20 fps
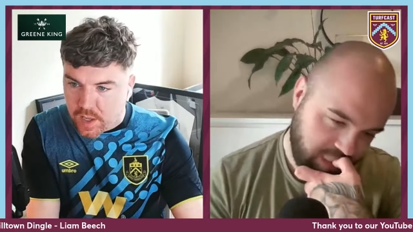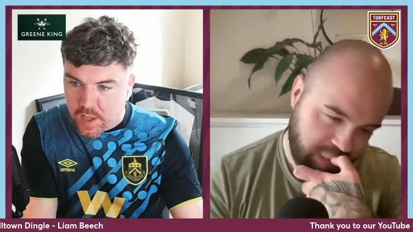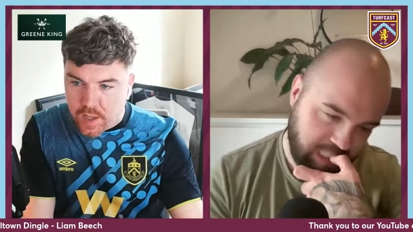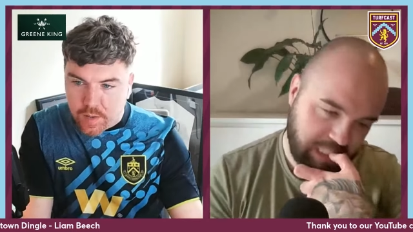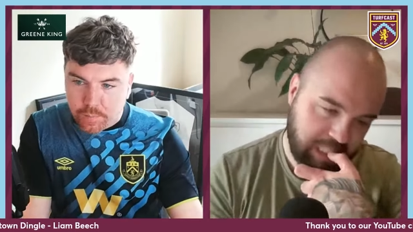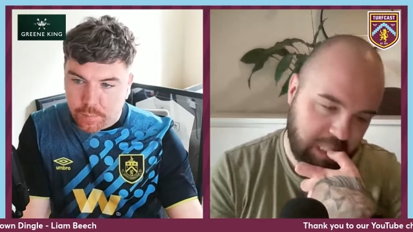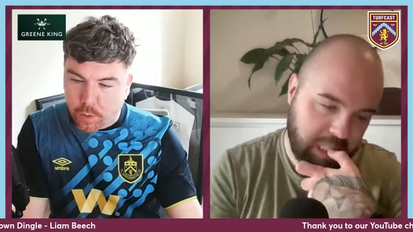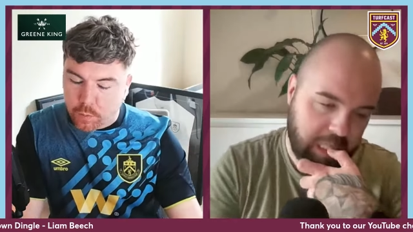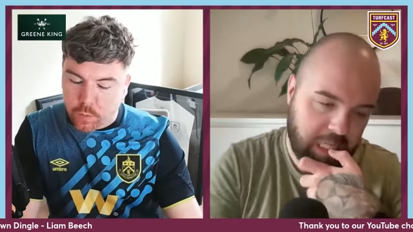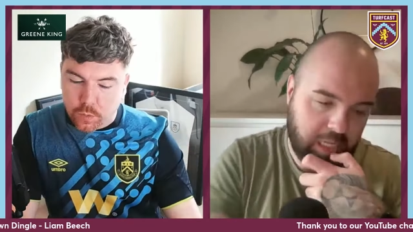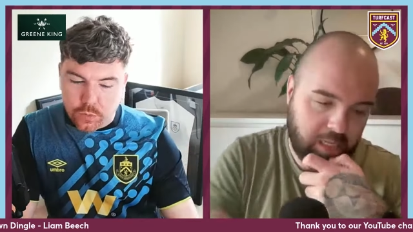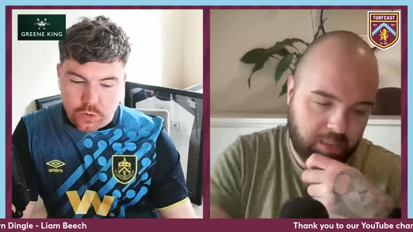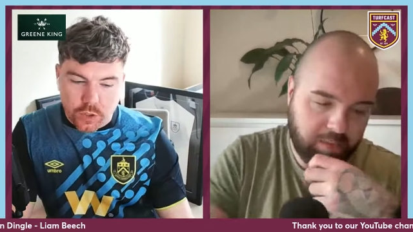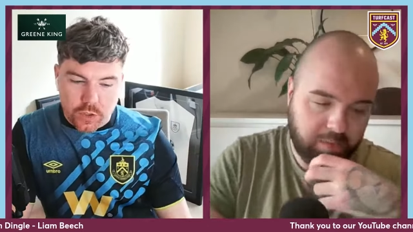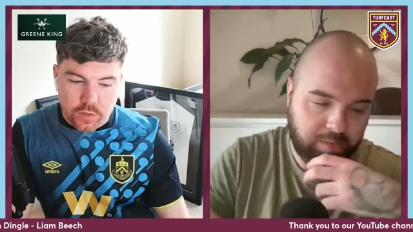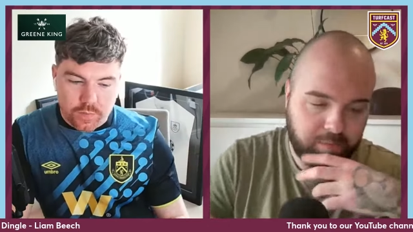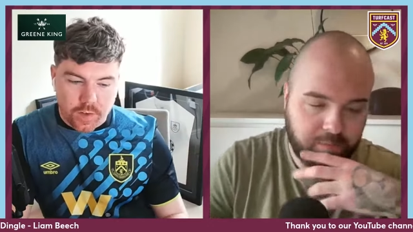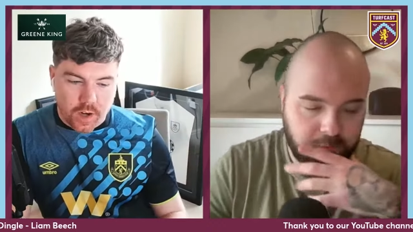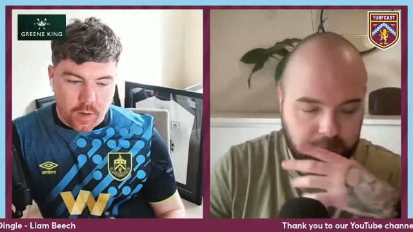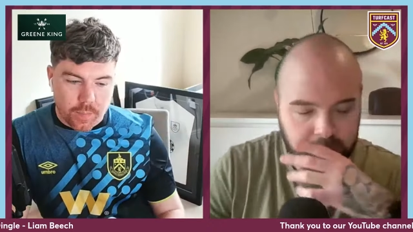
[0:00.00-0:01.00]
Speaker 1: But we're too
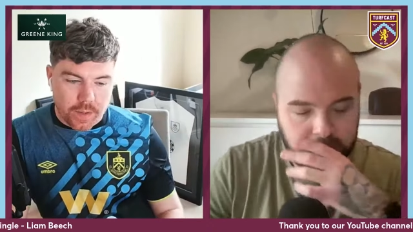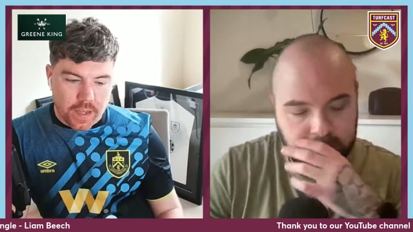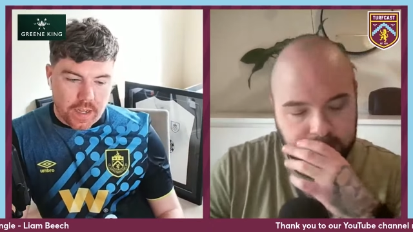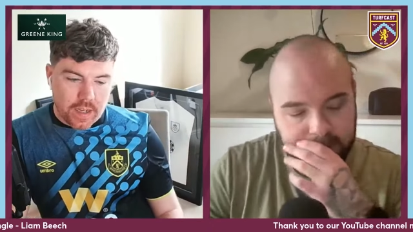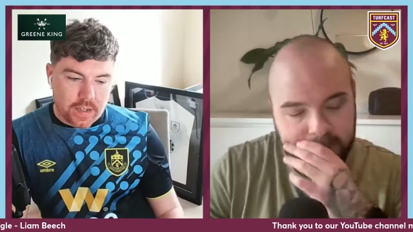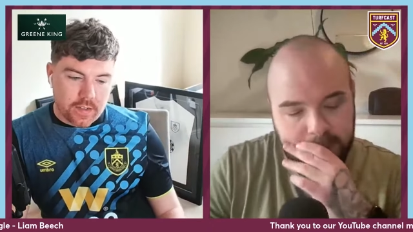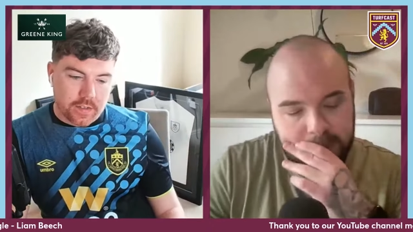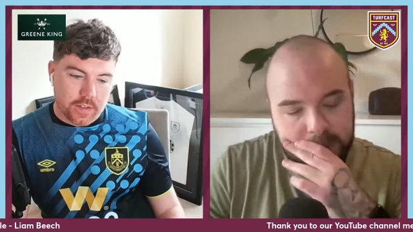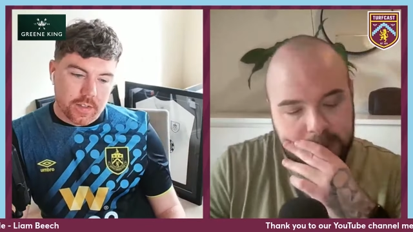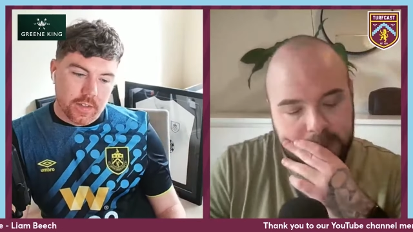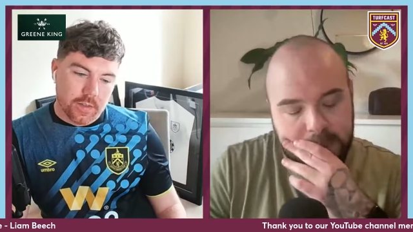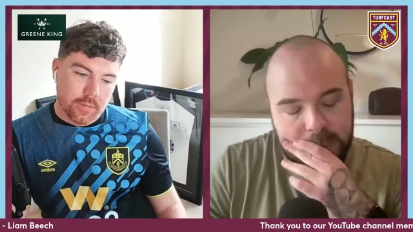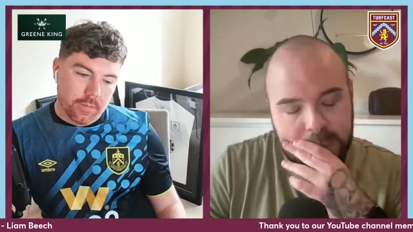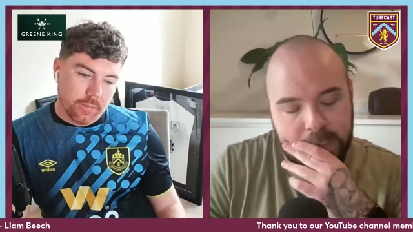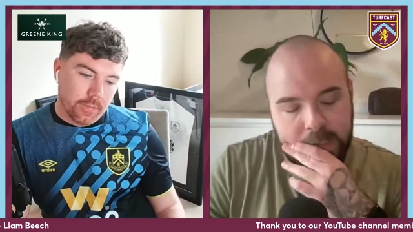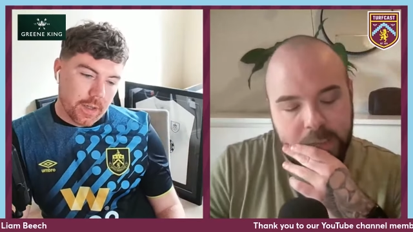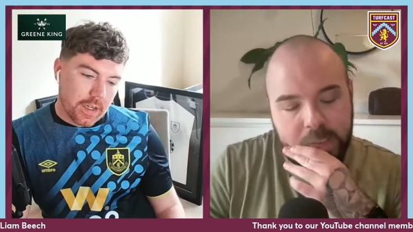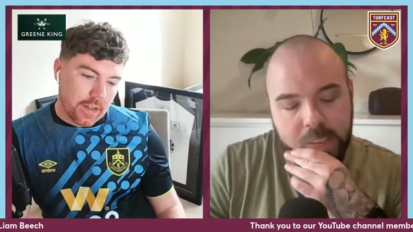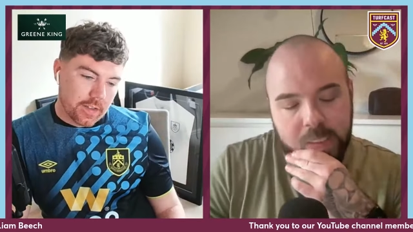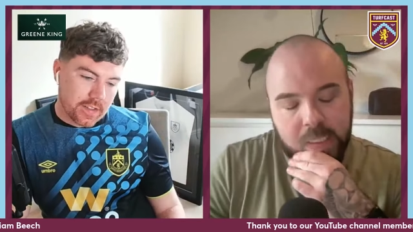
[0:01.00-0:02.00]
far behind
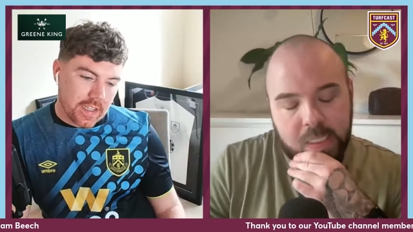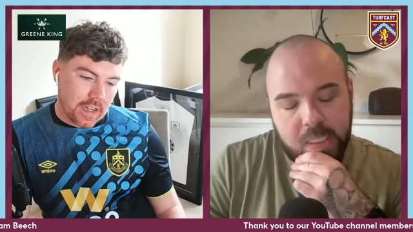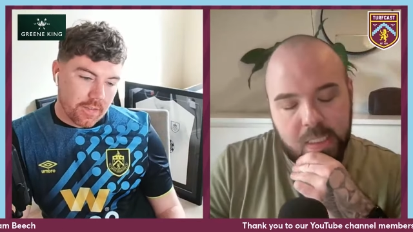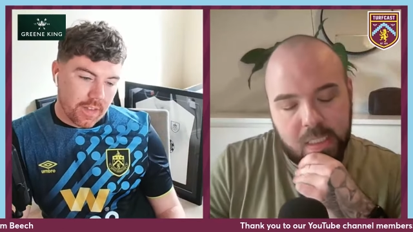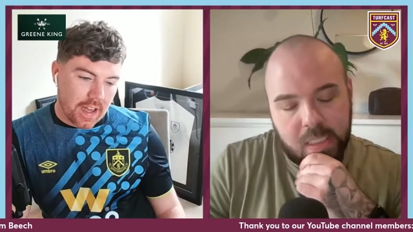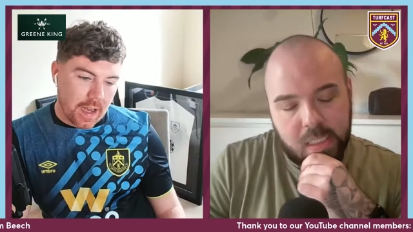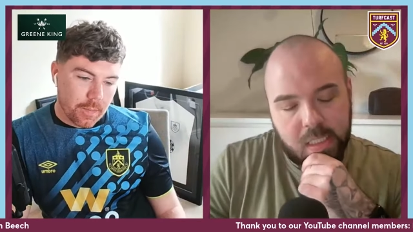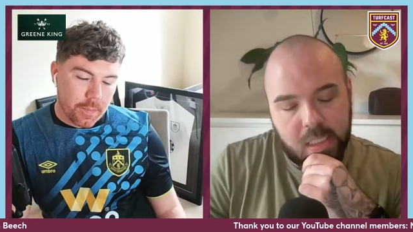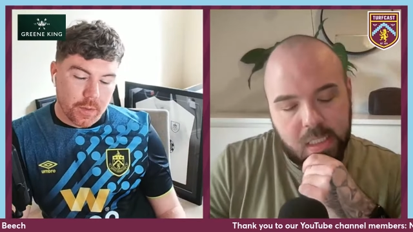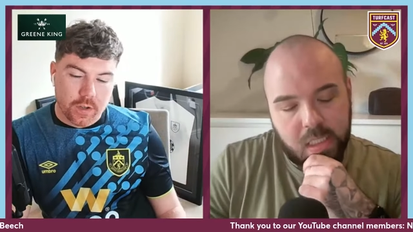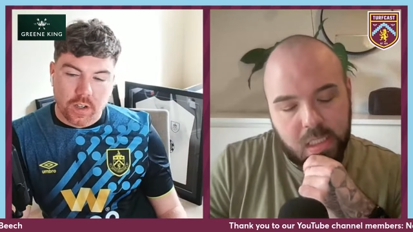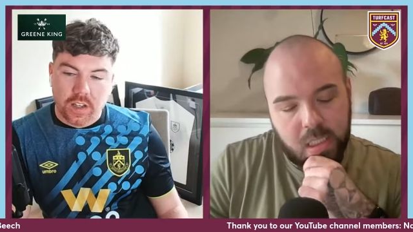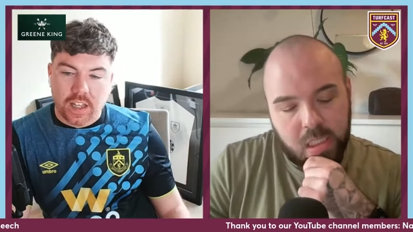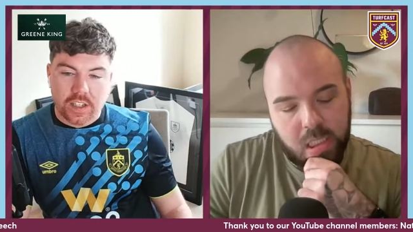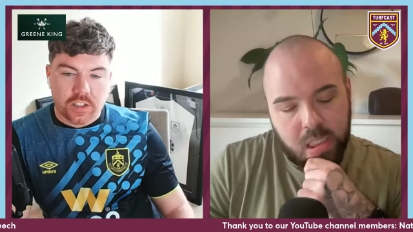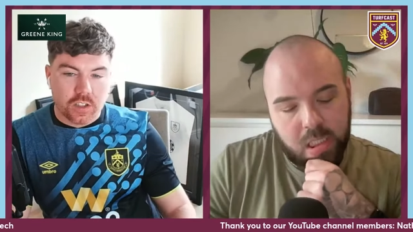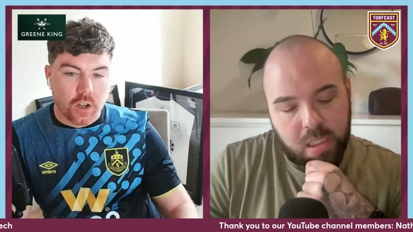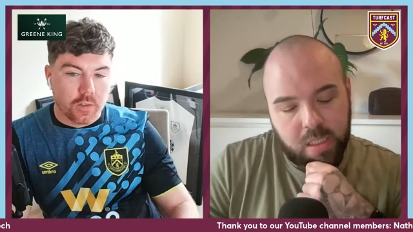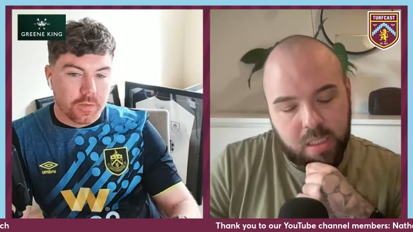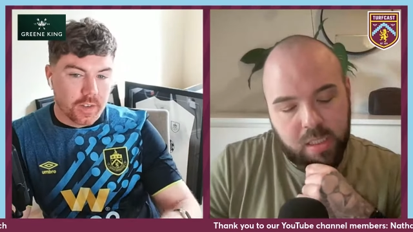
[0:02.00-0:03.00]
by the time that happened. And let's
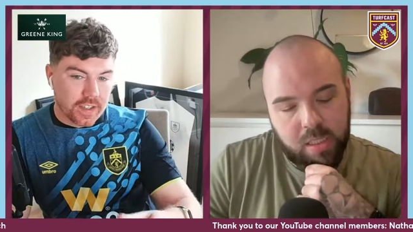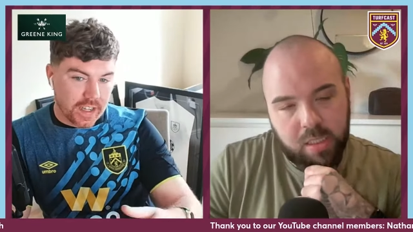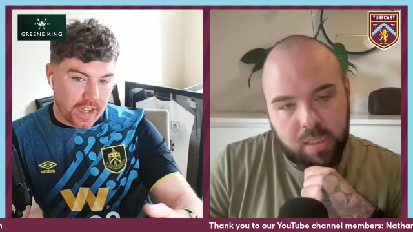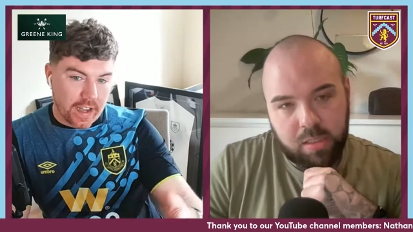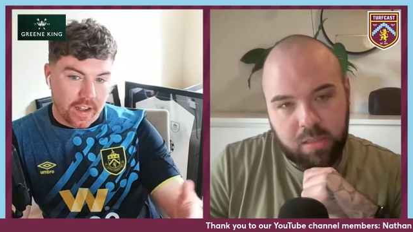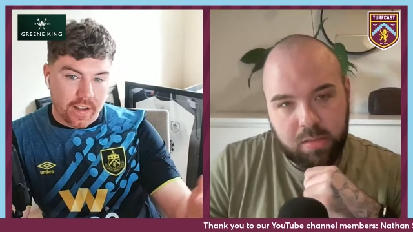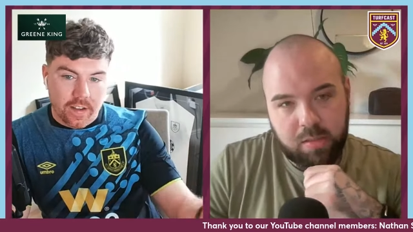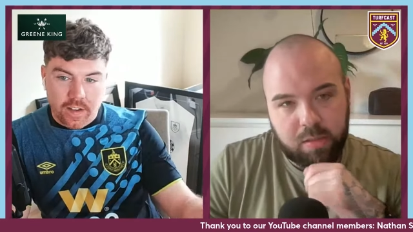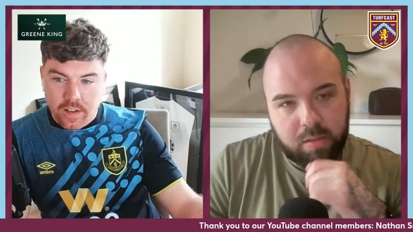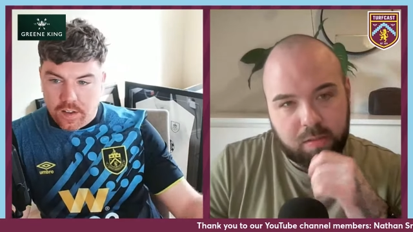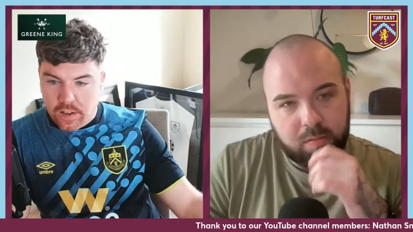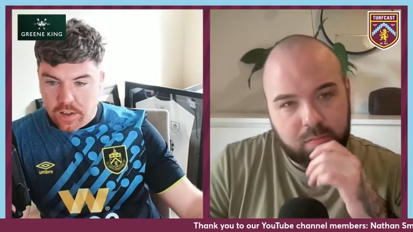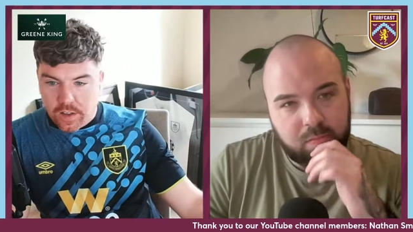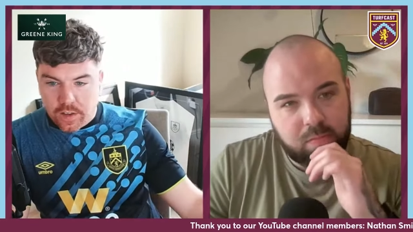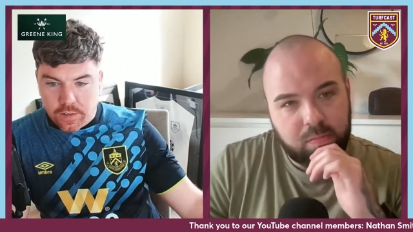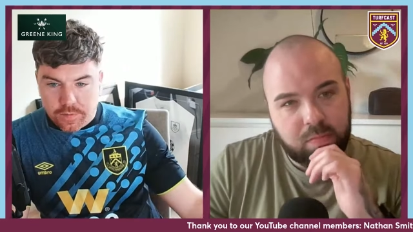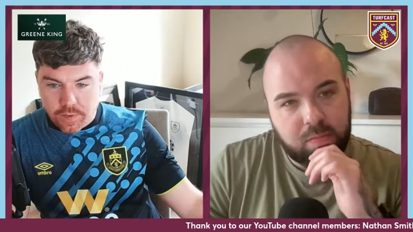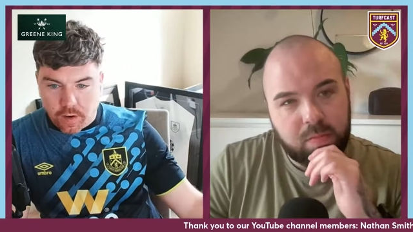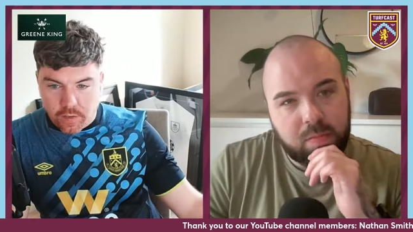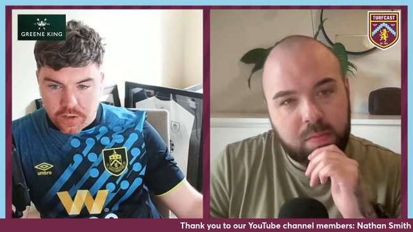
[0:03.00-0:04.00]
not forget,
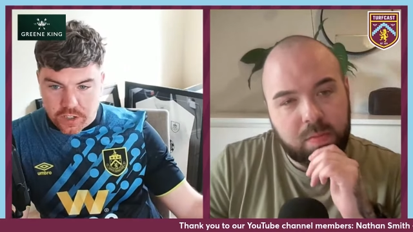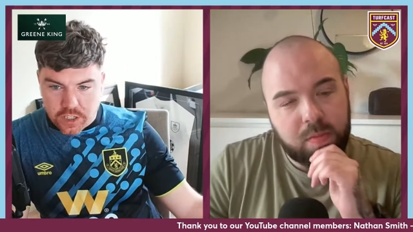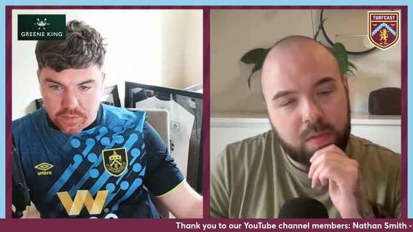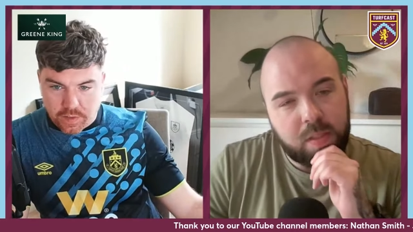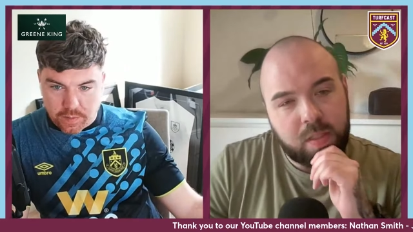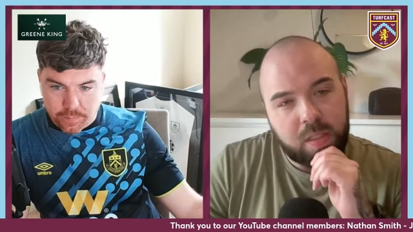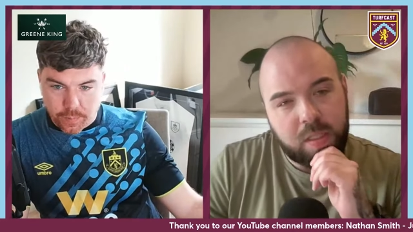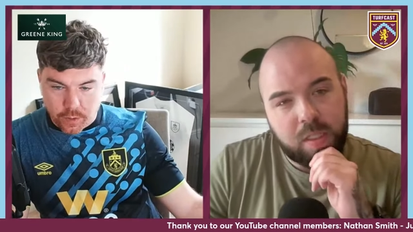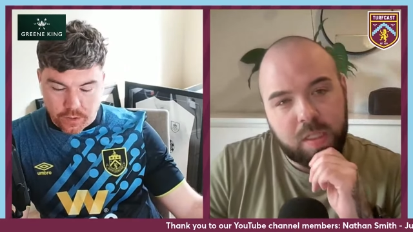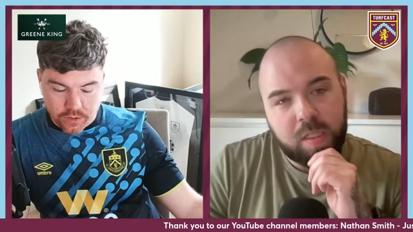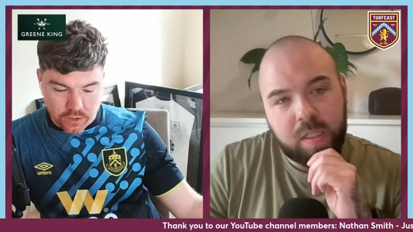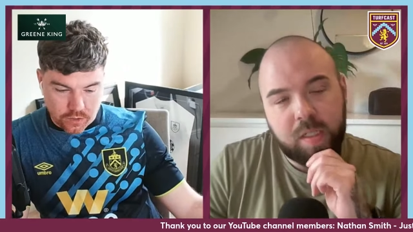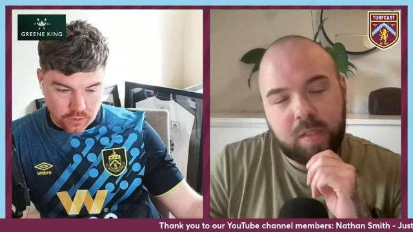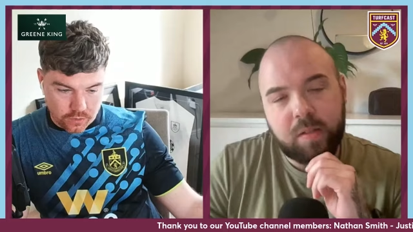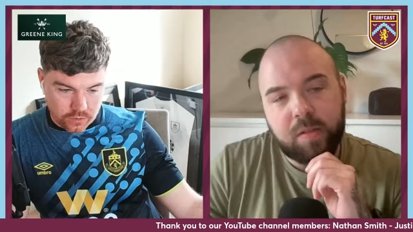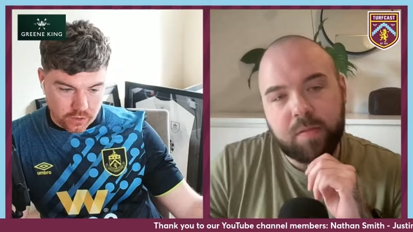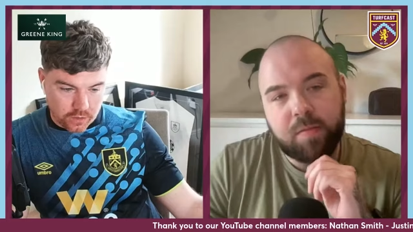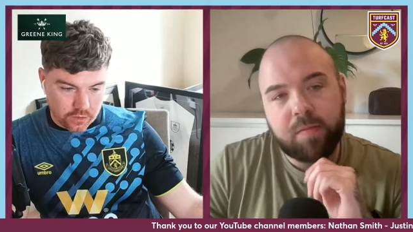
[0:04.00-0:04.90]
Forest have had points deducted and